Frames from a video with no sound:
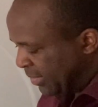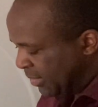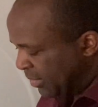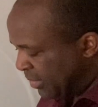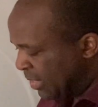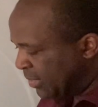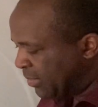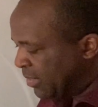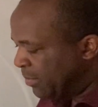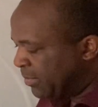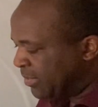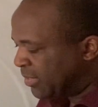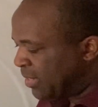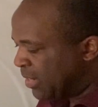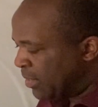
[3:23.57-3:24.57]
Let's double
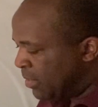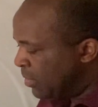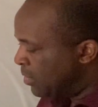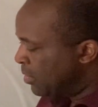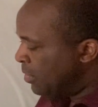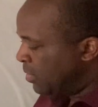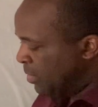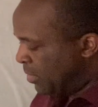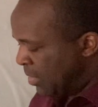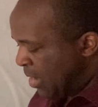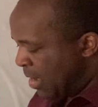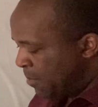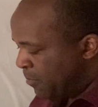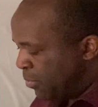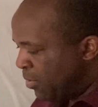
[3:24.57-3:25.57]
check.
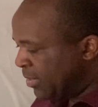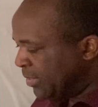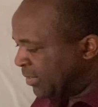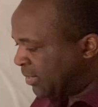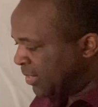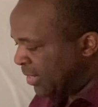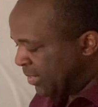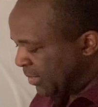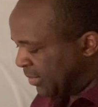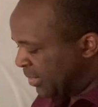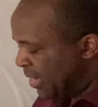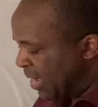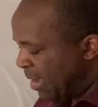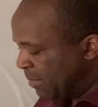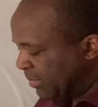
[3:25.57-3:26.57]
0.6
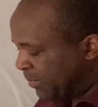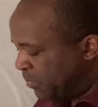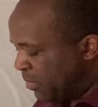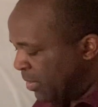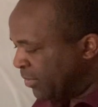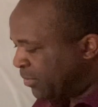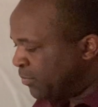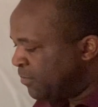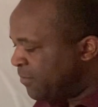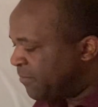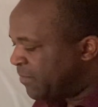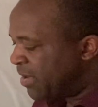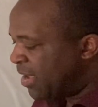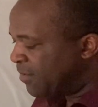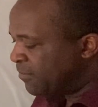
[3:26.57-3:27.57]
times
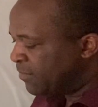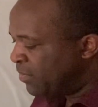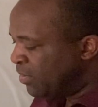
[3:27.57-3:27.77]
0.25,